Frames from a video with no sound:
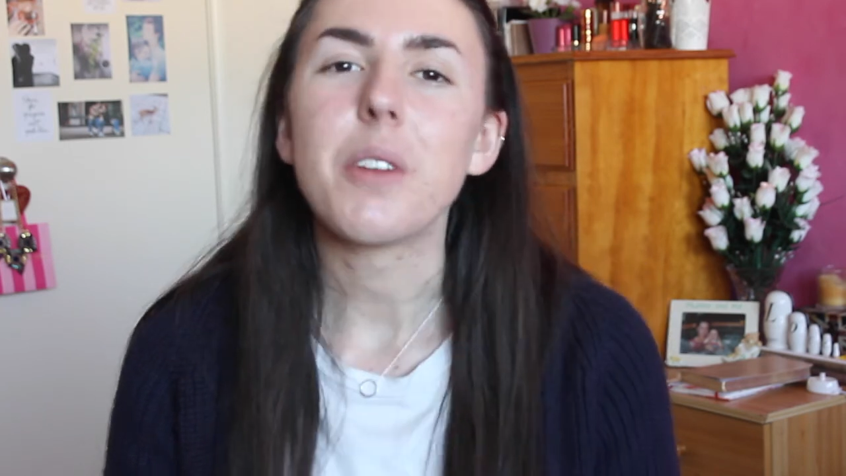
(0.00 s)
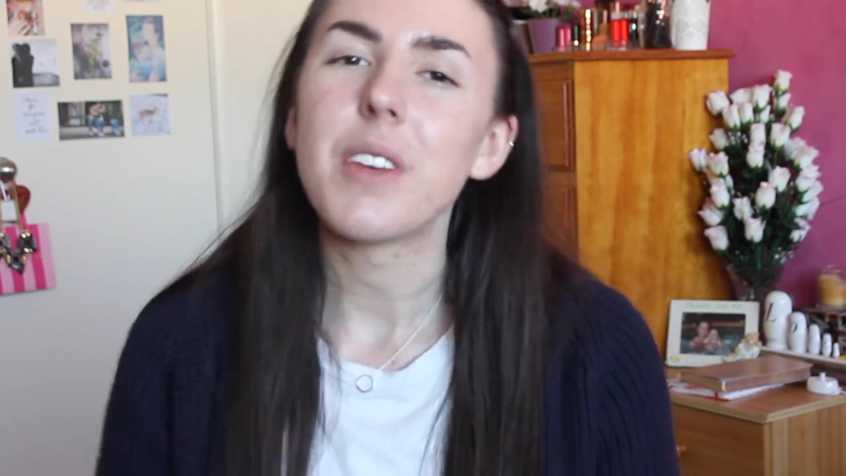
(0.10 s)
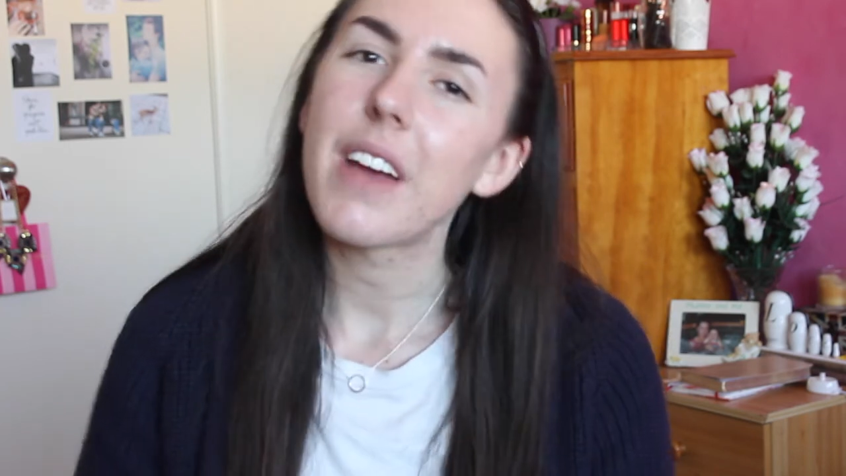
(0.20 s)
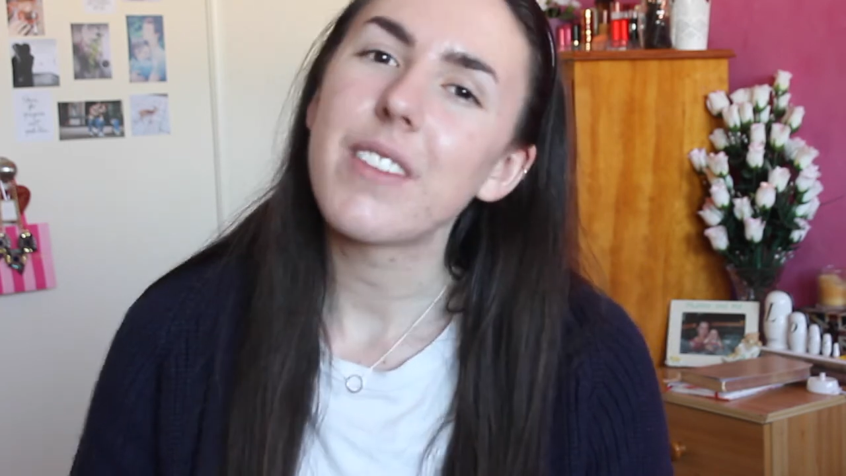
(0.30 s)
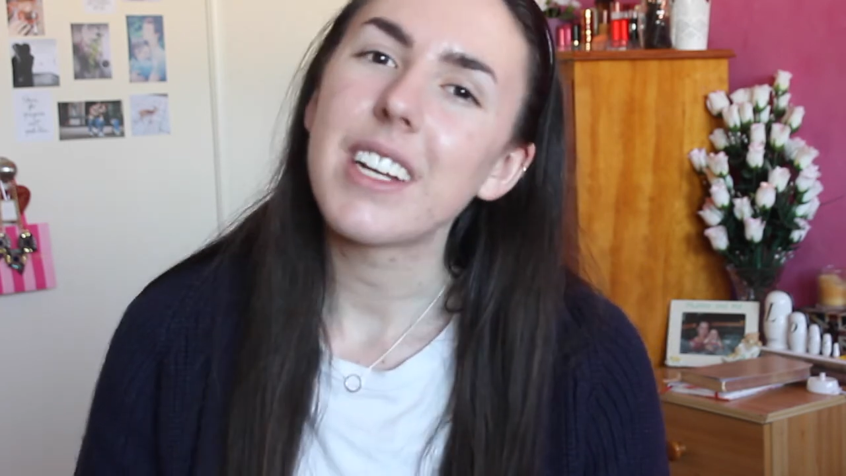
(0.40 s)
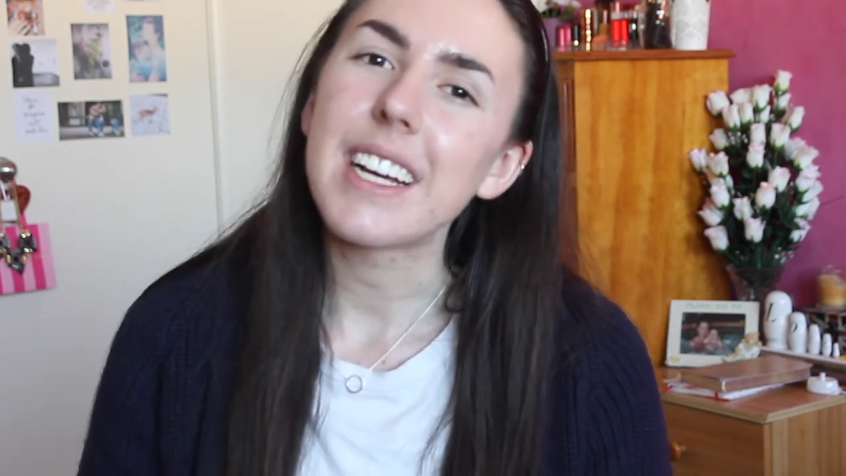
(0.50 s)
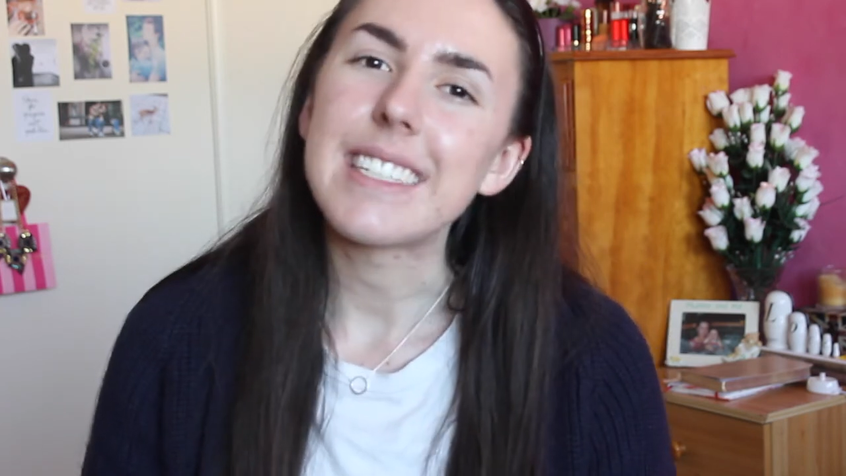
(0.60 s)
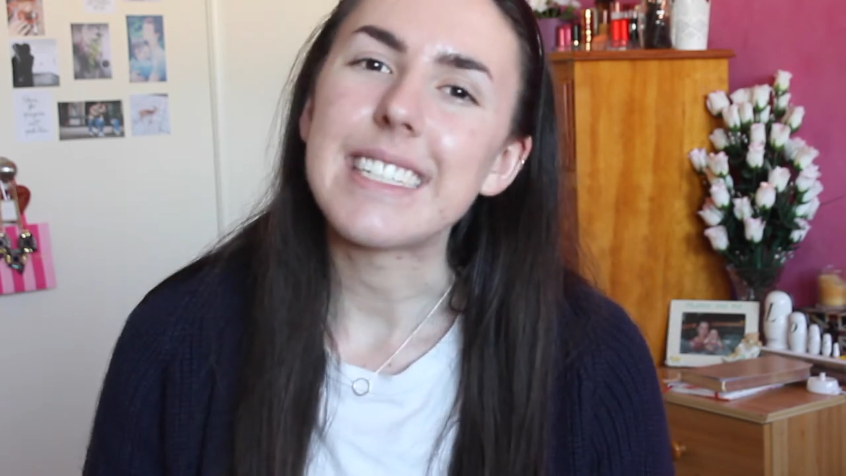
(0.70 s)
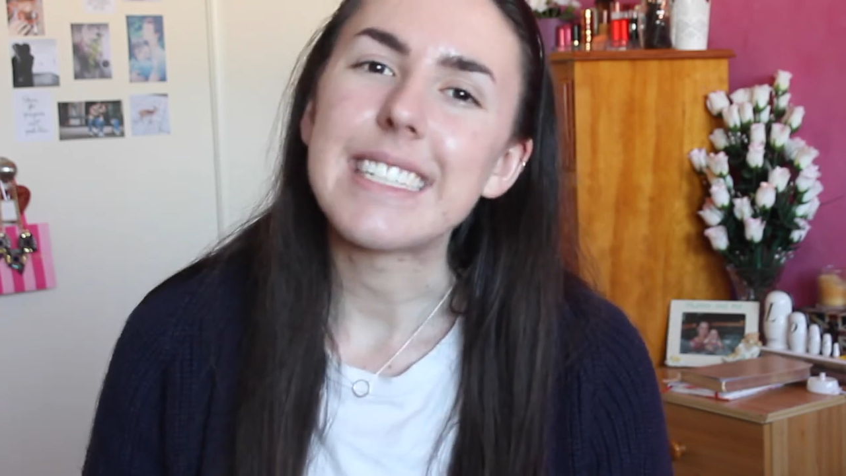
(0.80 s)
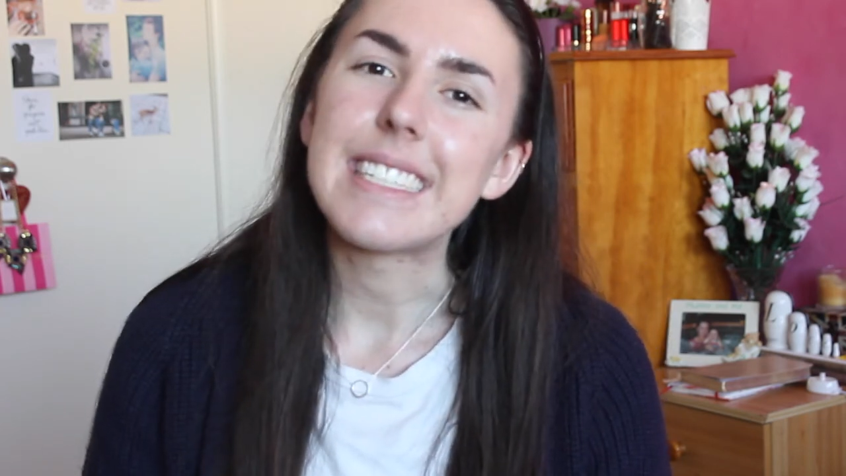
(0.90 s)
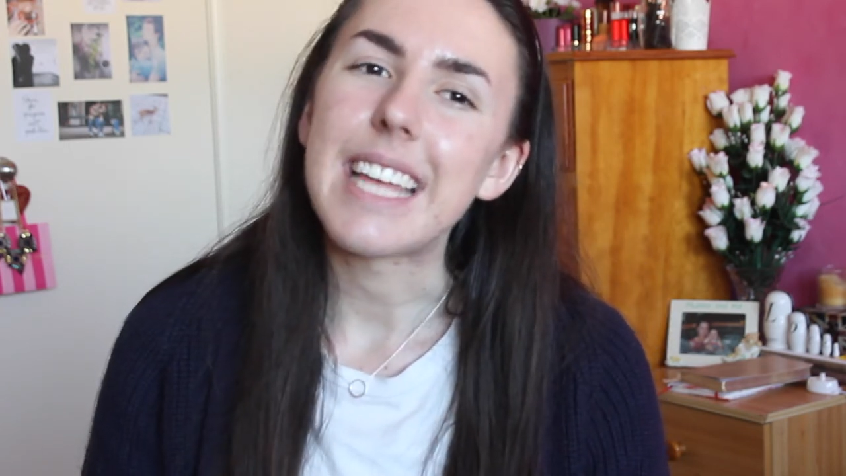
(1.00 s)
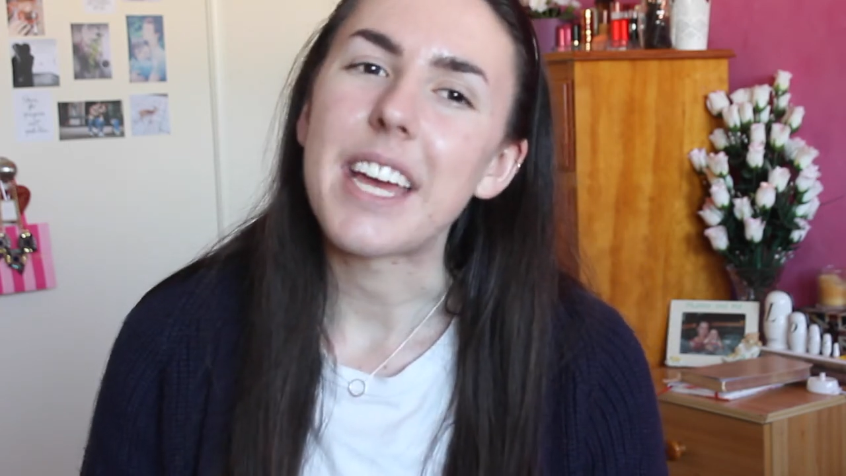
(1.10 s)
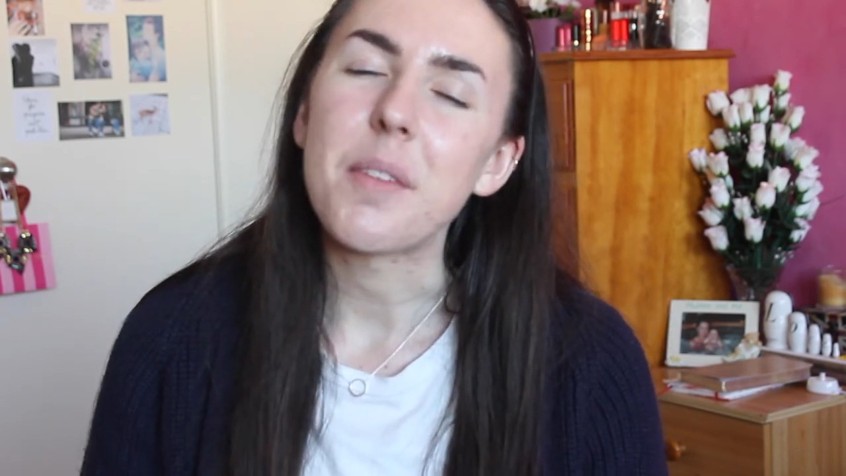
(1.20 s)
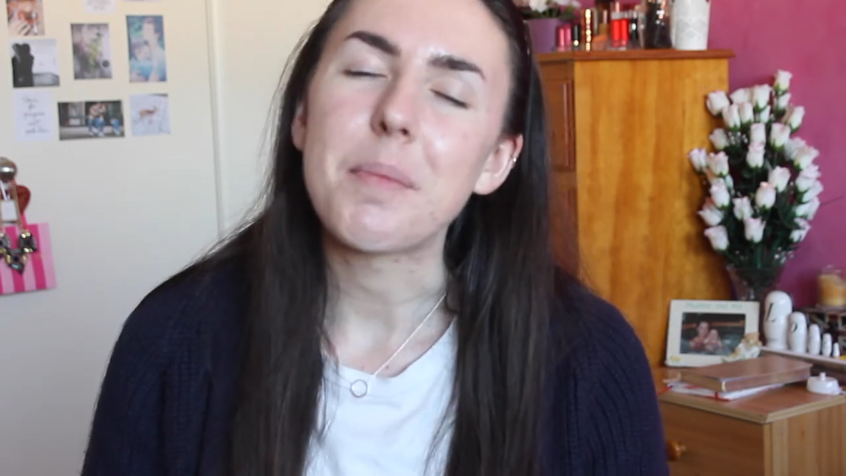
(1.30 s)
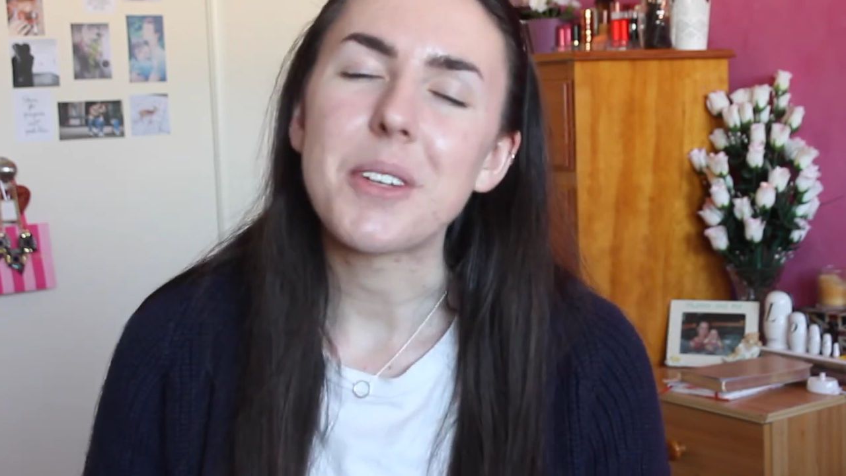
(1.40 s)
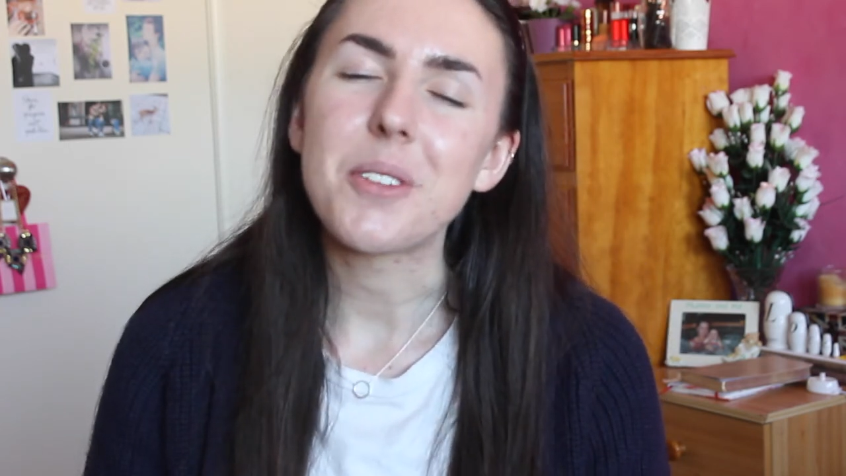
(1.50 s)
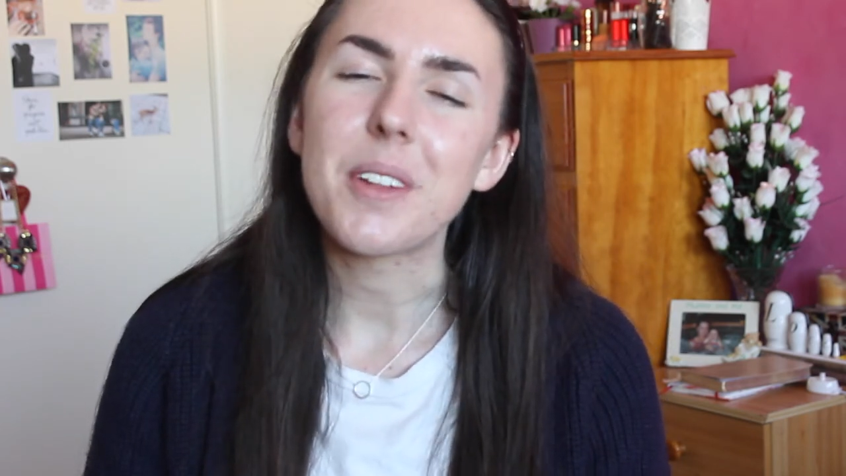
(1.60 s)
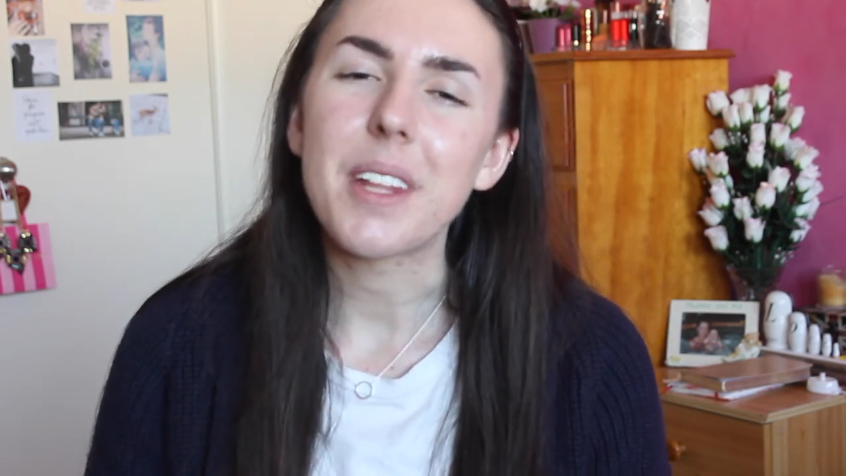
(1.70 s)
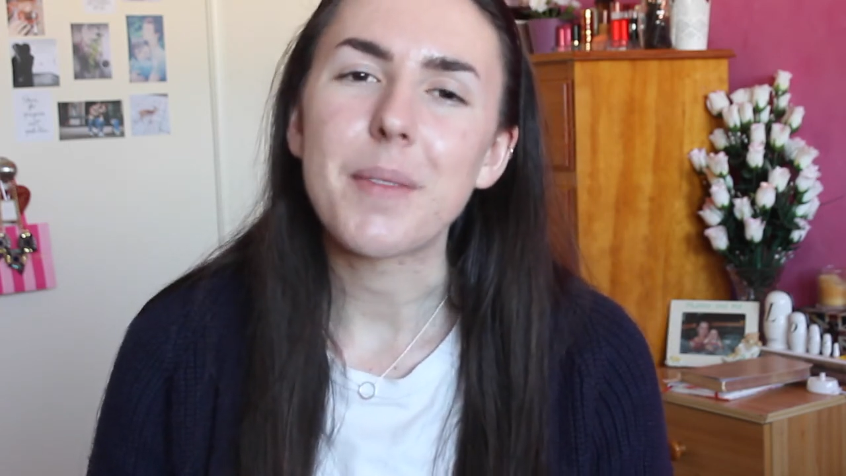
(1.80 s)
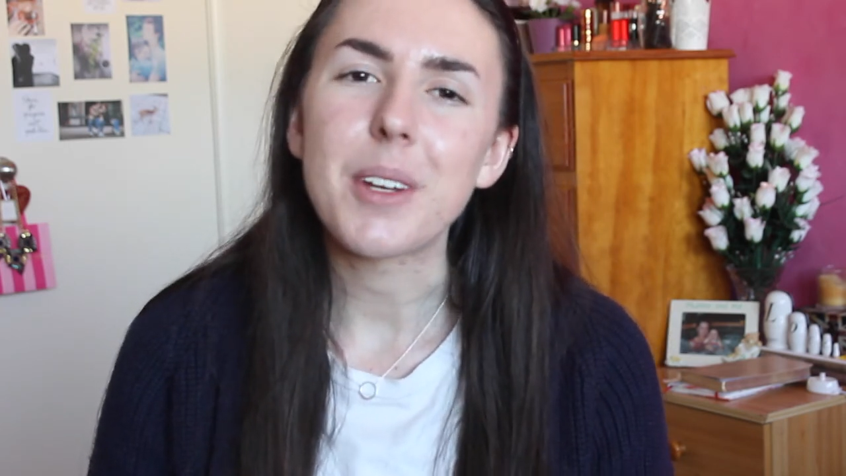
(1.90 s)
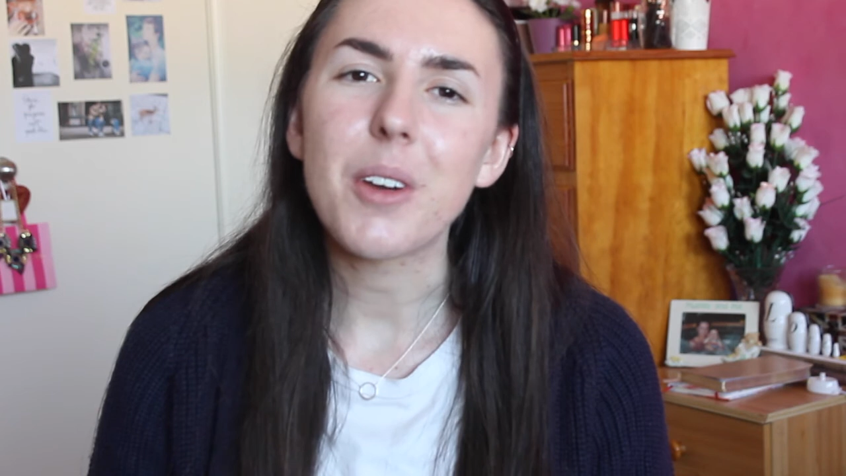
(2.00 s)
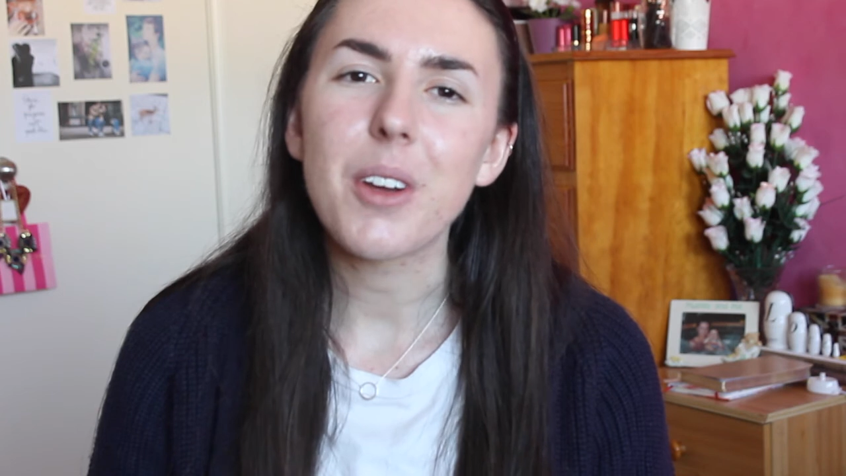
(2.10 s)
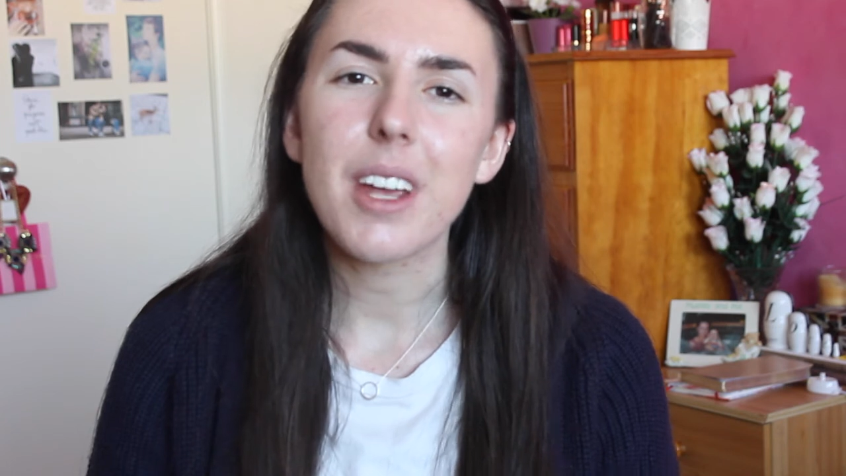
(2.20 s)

if you have any ideas then be sure to let me know